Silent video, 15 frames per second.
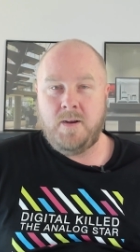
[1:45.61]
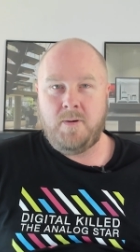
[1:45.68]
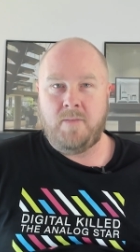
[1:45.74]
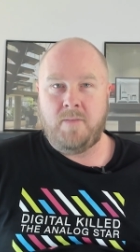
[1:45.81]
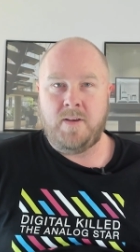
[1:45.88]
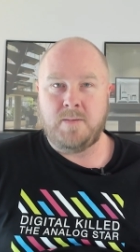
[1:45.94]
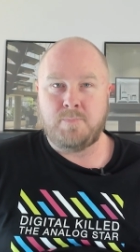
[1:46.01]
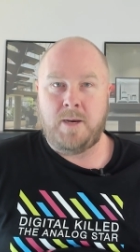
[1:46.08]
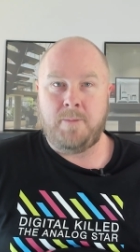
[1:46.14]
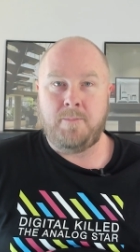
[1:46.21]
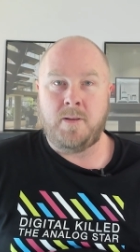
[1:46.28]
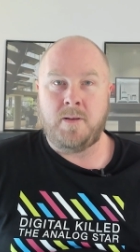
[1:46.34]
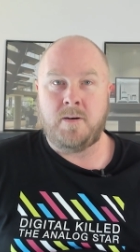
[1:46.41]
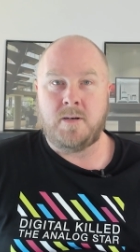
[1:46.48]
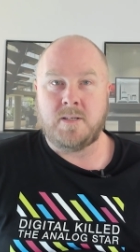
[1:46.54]
we have these
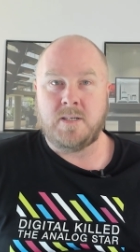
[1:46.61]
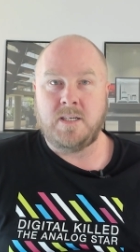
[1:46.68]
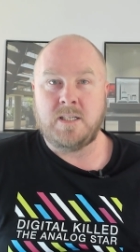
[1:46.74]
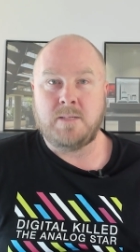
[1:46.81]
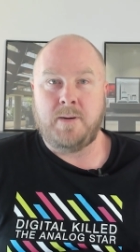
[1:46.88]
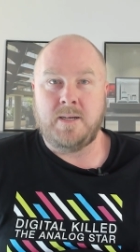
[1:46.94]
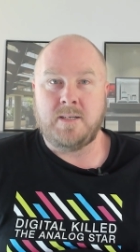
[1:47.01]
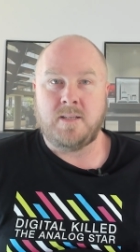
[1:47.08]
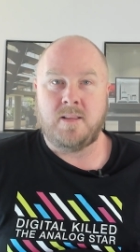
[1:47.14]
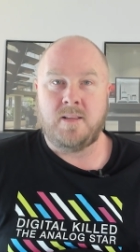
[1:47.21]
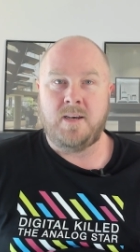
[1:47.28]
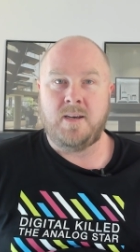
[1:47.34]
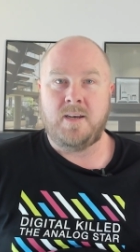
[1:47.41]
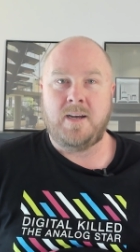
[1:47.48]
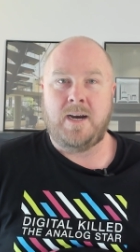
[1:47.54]
people in the IT space that
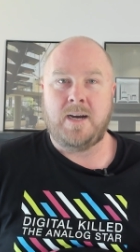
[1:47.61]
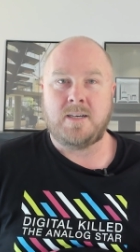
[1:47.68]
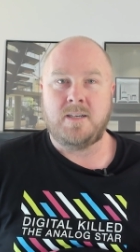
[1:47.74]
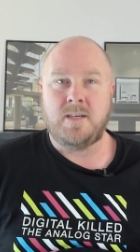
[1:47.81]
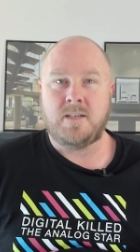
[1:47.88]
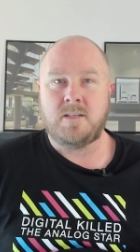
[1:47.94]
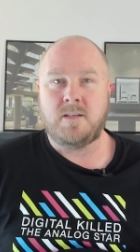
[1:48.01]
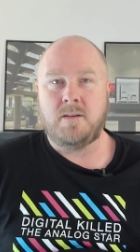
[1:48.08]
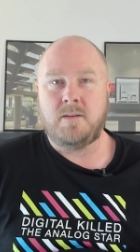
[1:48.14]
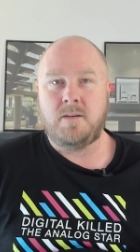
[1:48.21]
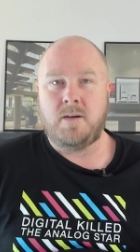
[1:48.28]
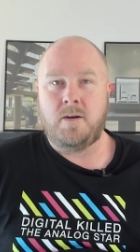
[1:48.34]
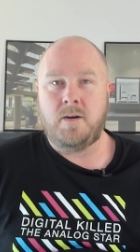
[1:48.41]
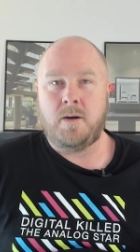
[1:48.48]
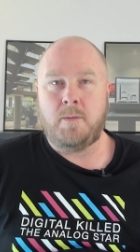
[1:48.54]
think architects are
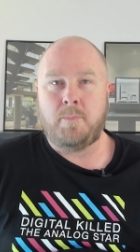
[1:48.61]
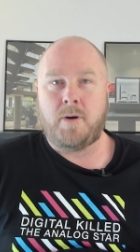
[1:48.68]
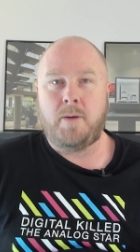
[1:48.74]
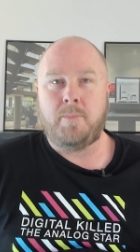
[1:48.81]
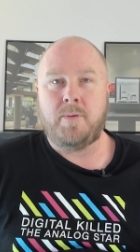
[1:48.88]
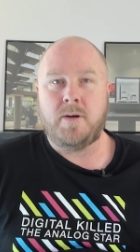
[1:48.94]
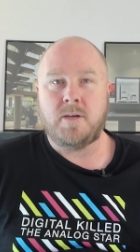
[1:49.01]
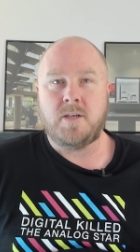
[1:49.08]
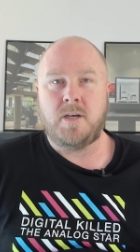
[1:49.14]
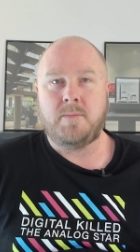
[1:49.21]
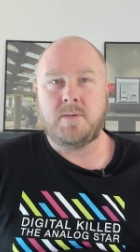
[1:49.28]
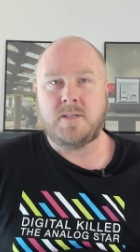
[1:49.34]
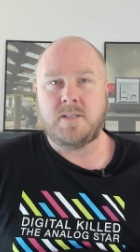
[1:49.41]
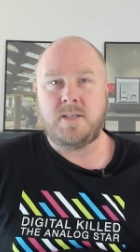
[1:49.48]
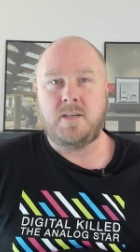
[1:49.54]
an appropriate
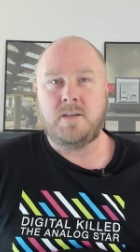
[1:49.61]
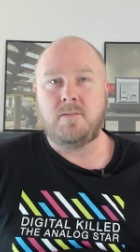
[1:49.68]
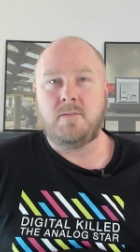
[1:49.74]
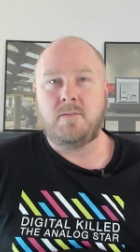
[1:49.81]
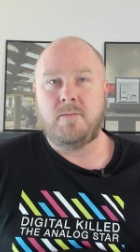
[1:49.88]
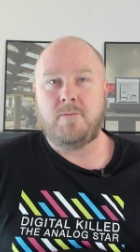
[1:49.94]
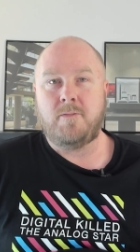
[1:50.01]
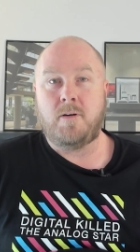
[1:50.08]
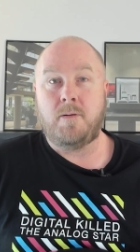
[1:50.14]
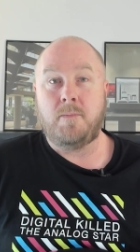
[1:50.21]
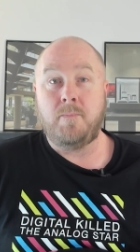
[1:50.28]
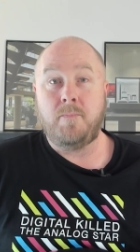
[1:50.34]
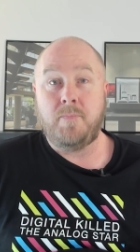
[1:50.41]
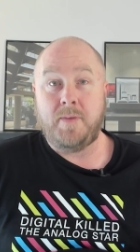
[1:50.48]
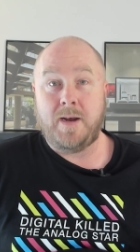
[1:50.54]
term to steal
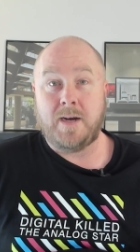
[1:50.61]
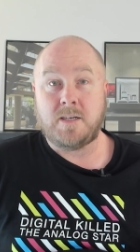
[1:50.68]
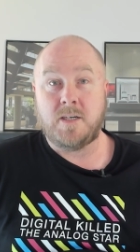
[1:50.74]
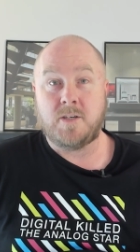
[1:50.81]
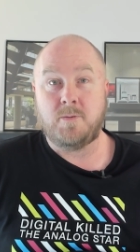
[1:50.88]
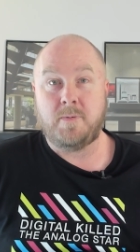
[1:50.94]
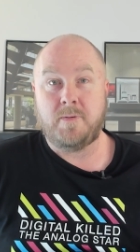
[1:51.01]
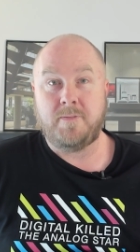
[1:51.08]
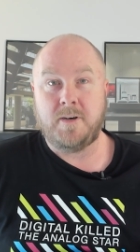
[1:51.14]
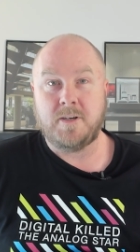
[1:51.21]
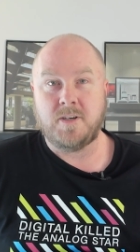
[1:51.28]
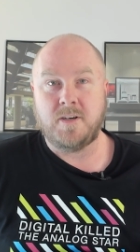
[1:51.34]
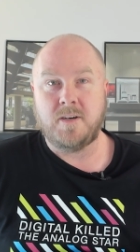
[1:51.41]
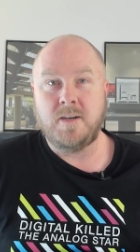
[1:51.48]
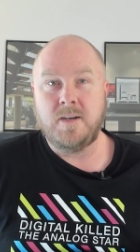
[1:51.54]
from the architectural
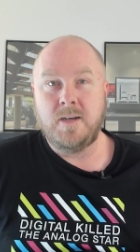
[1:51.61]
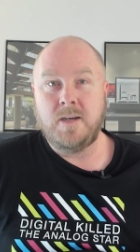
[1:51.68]
profession.